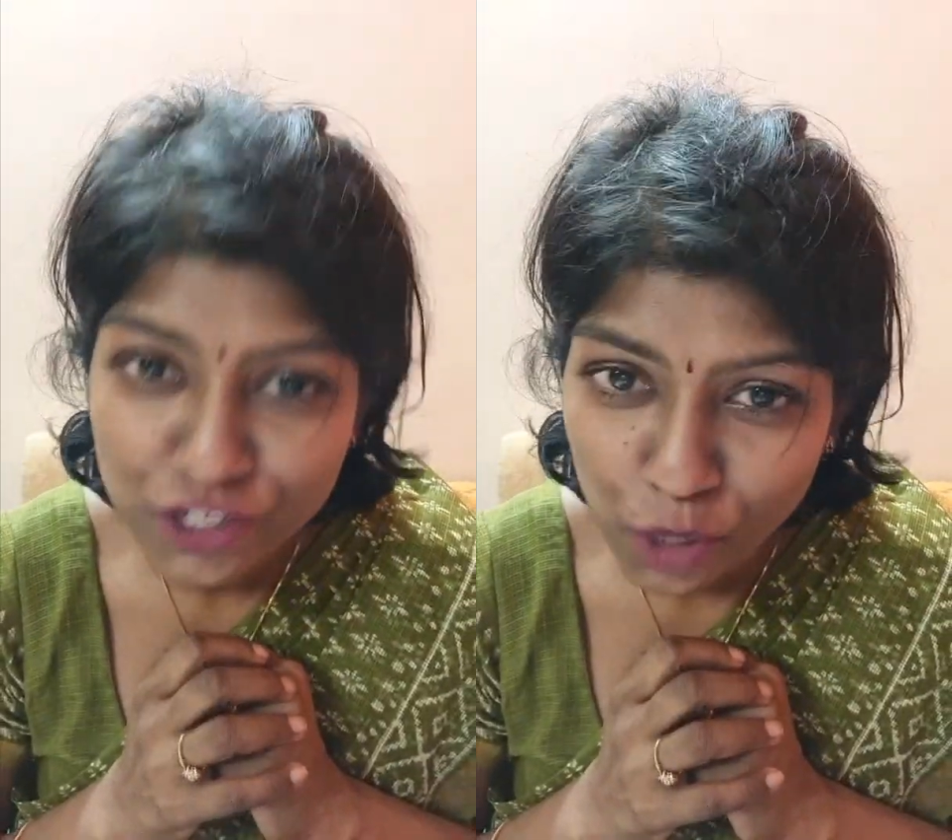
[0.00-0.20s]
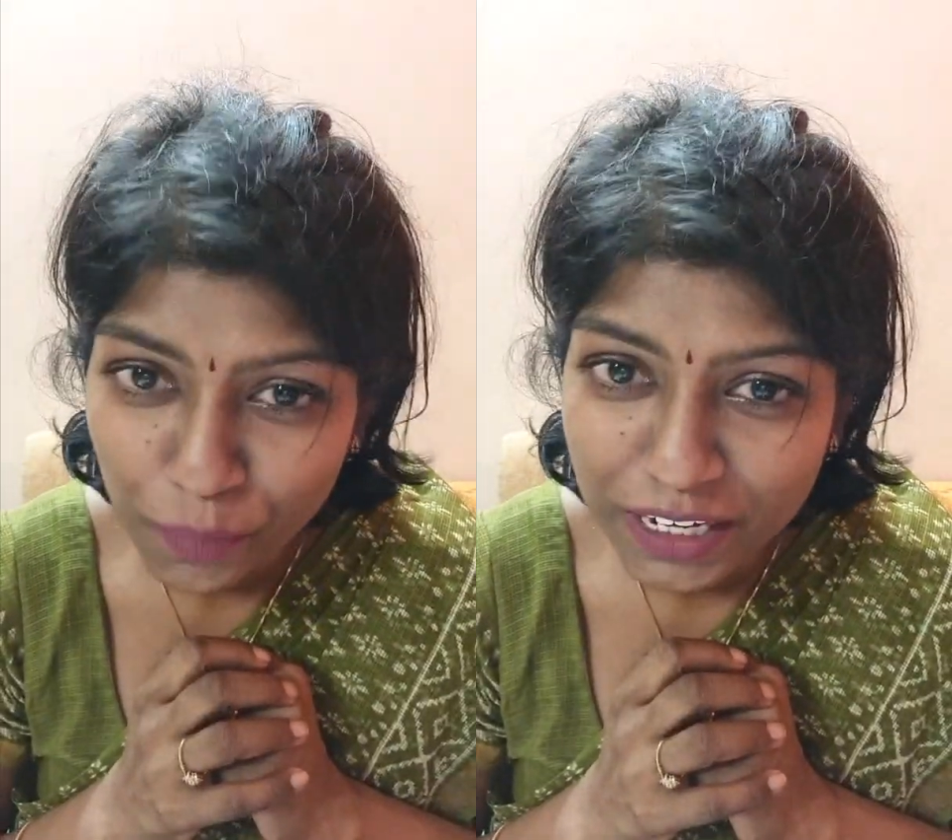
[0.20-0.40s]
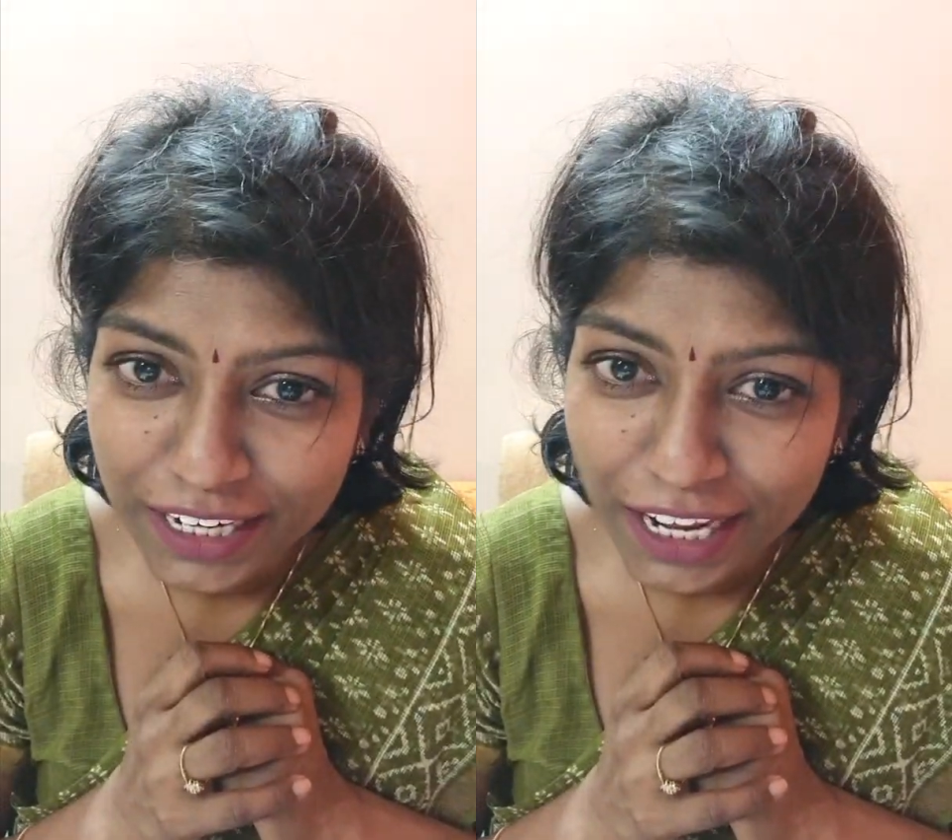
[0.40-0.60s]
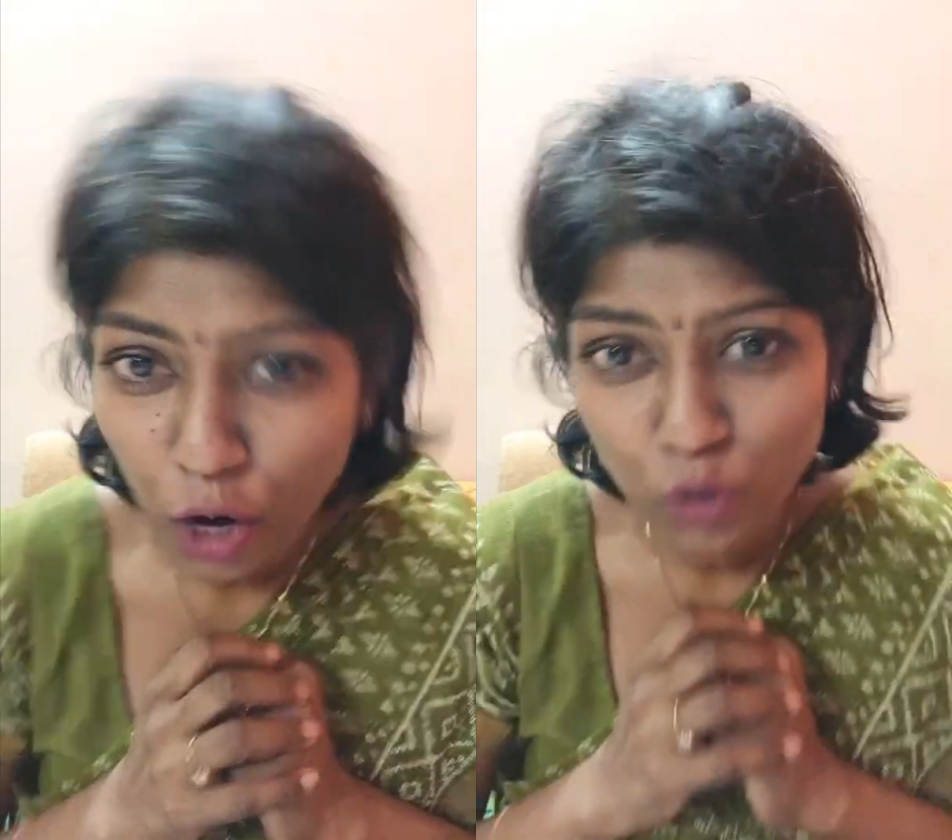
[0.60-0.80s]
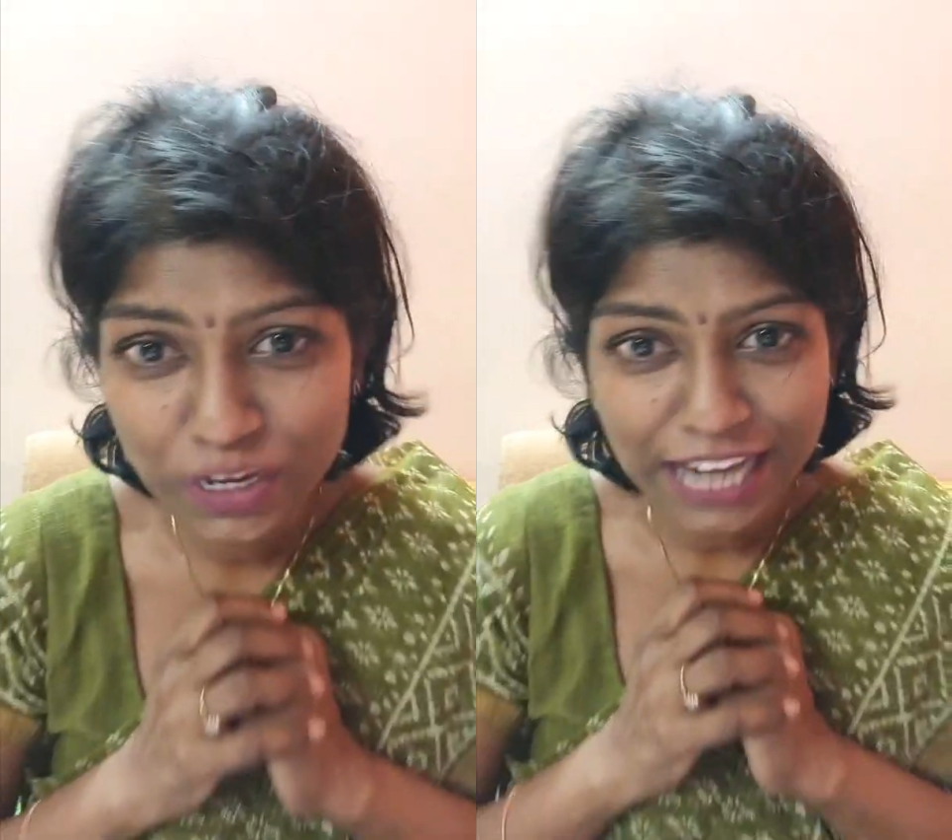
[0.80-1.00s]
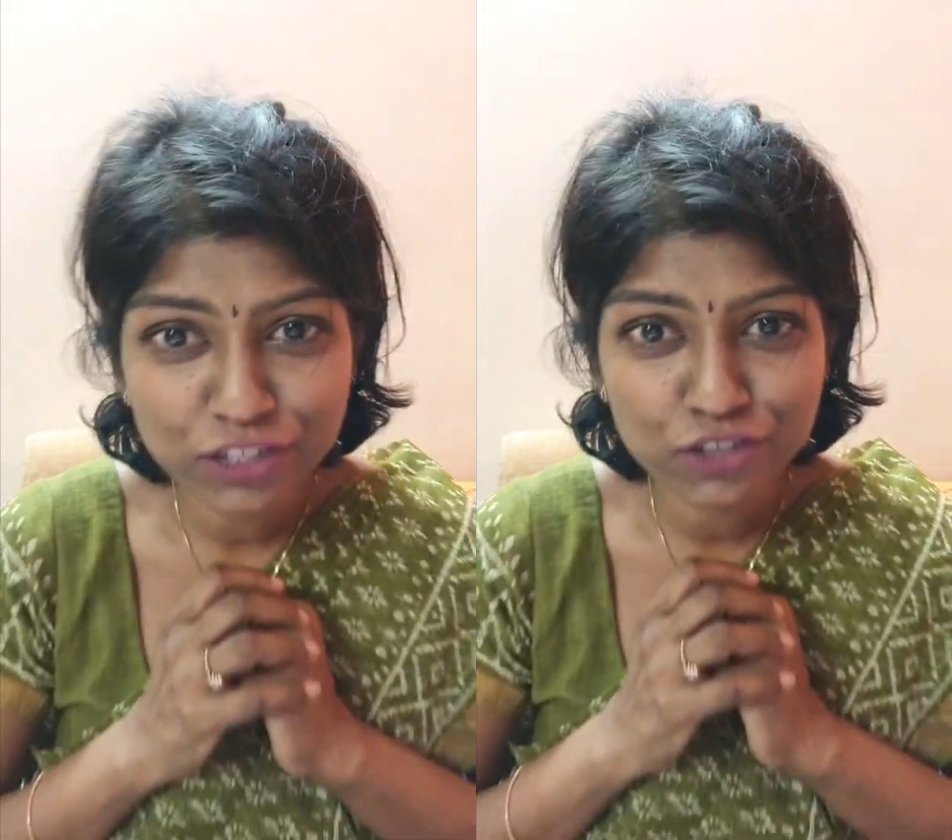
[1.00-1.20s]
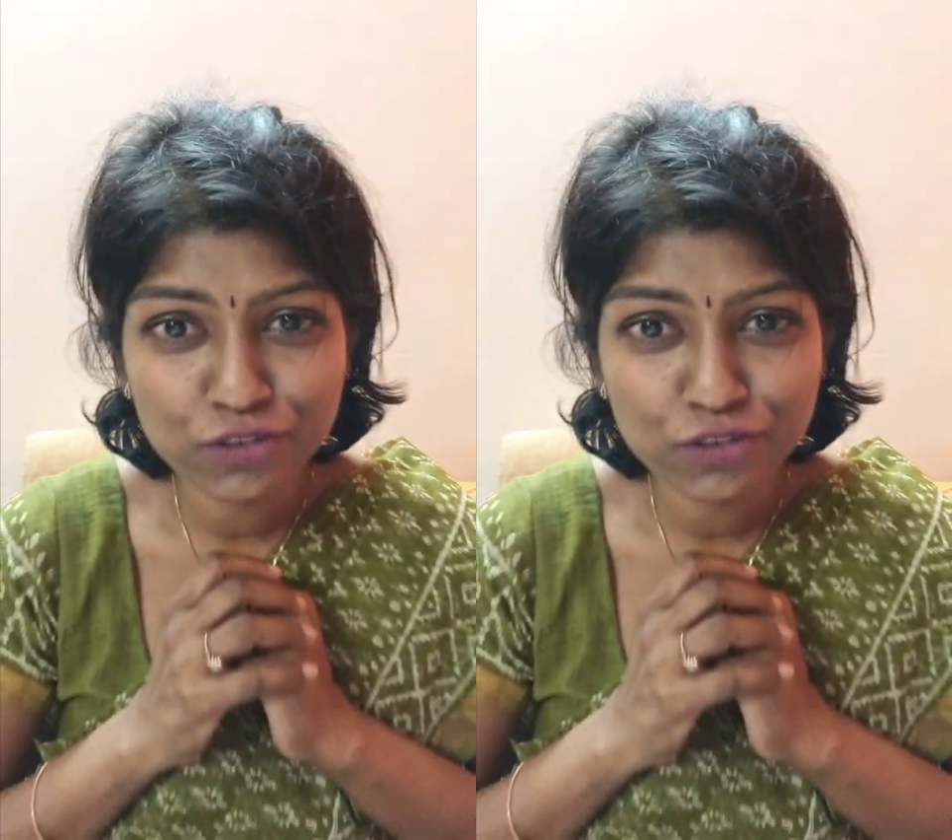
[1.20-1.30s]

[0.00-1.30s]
topic a day, OTAD